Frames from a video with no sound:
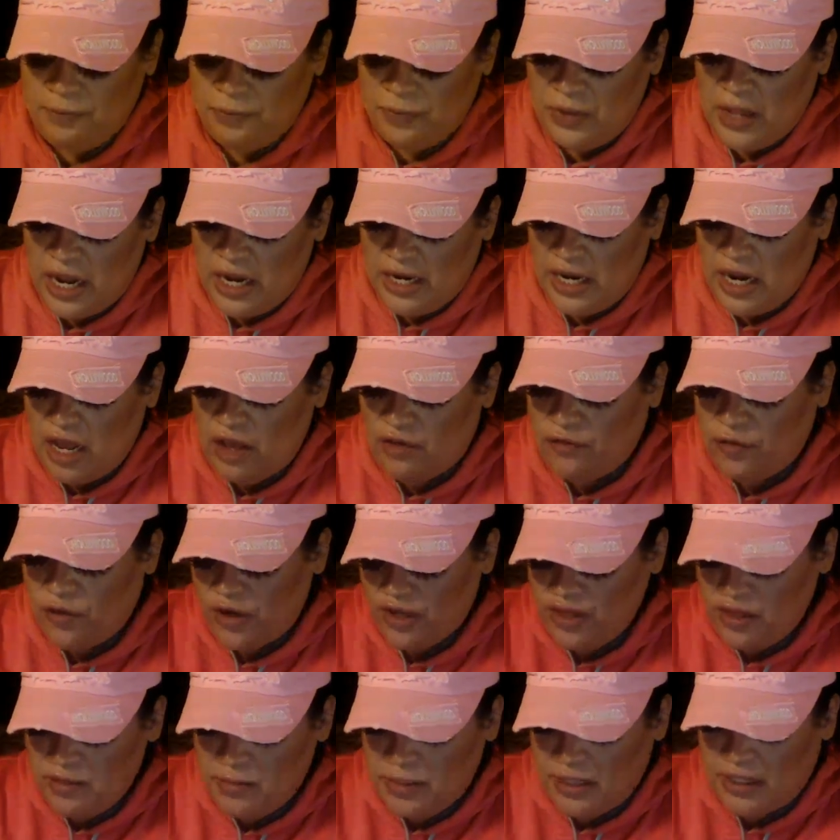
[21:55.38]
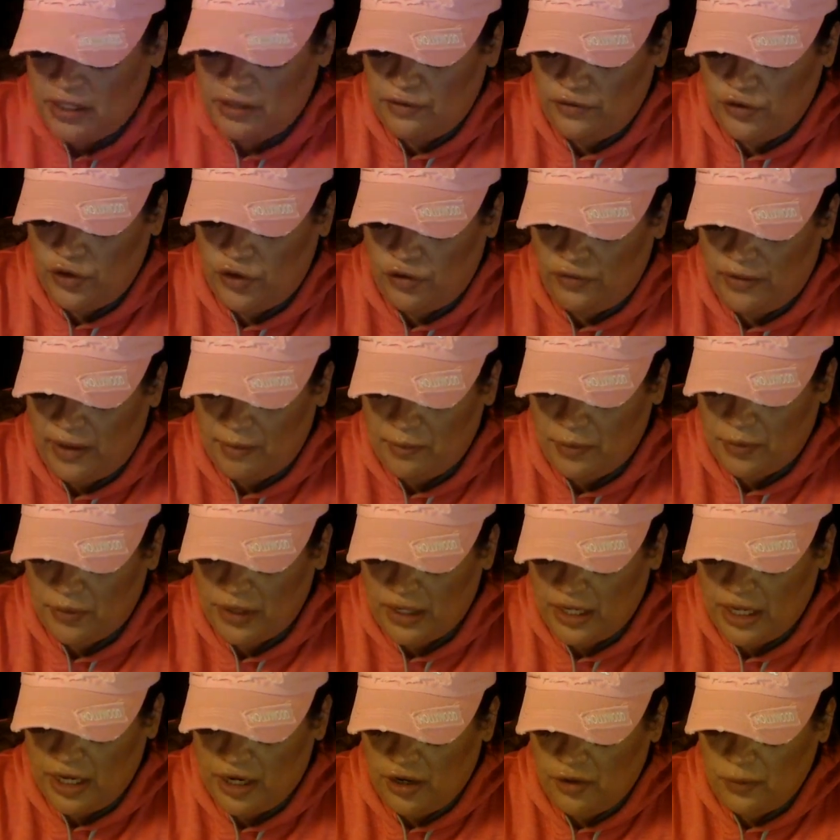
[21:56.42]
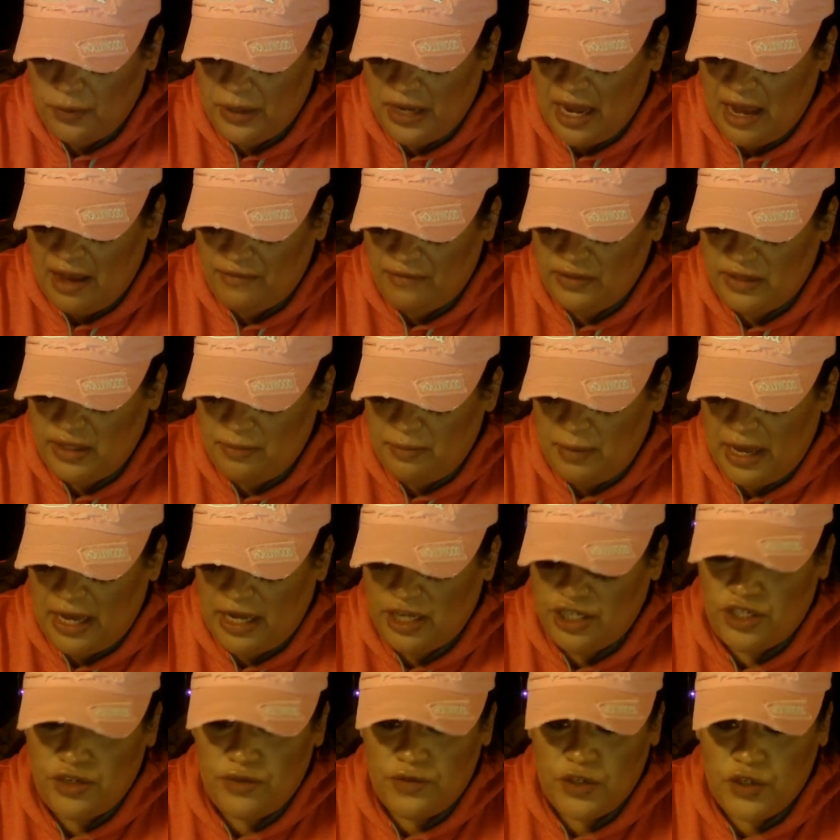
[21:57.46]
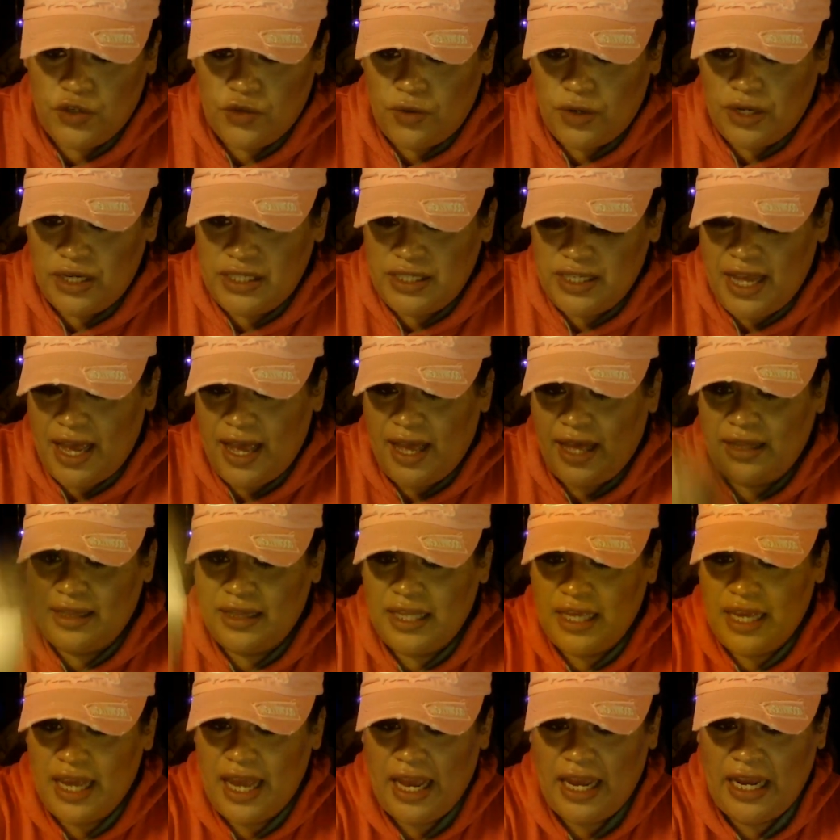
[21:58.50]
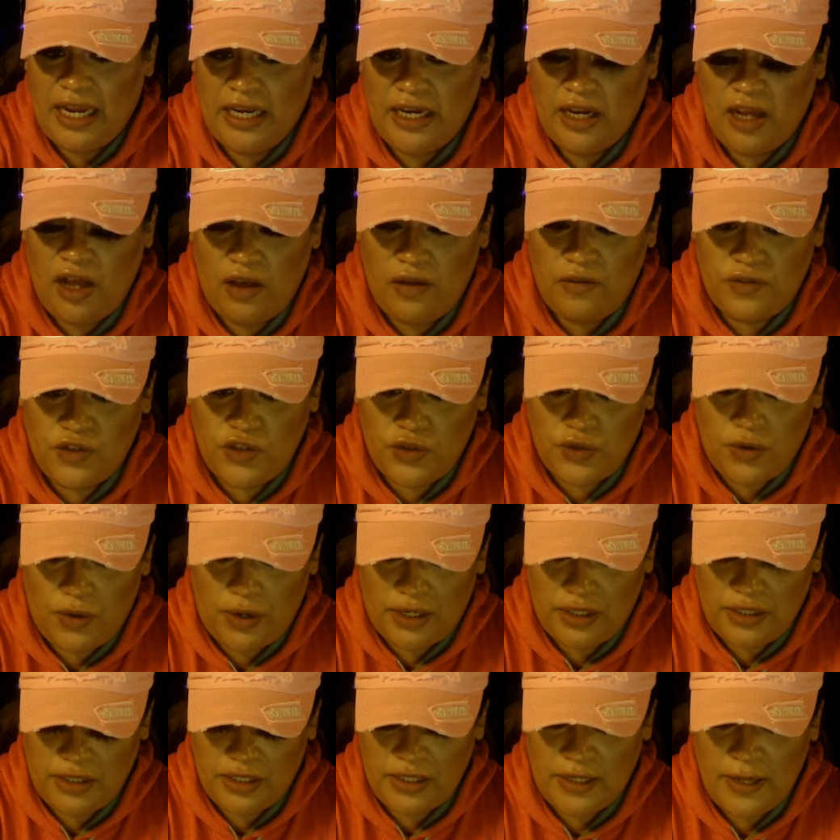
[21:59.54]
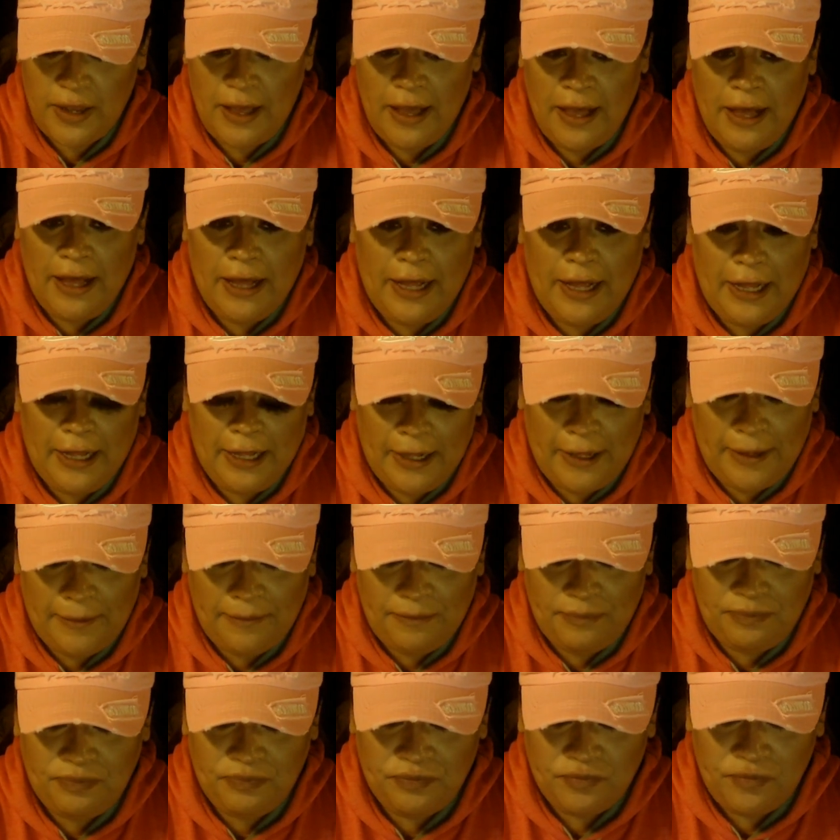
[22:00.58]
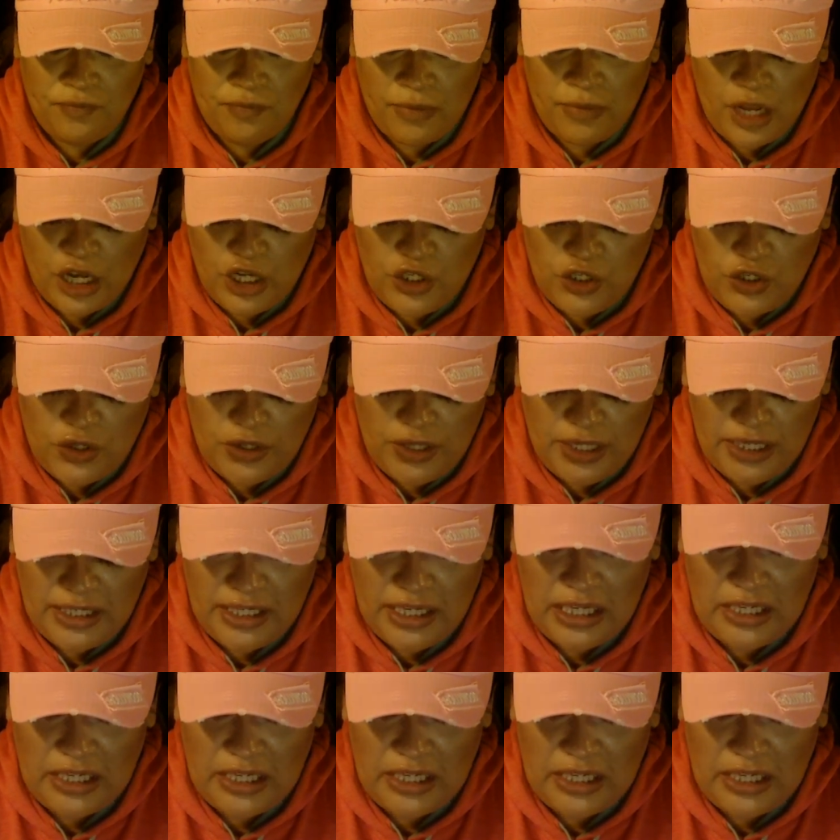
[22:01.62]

Now for the month of November here, we have the Page of Swords and the Eight of Swords. Um, so this is